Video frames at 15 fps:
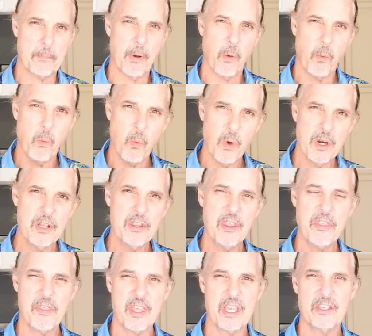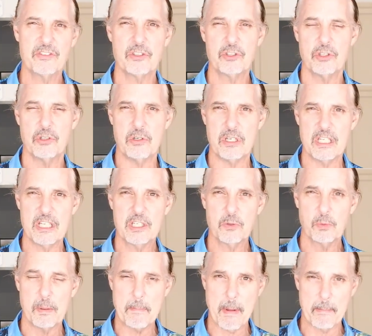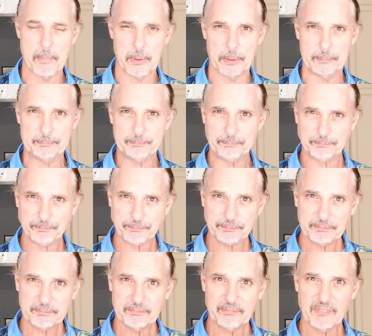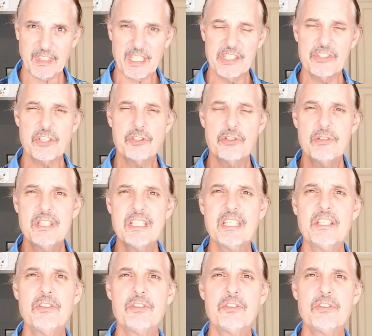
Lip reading: but one of the things that you need to remember is that you need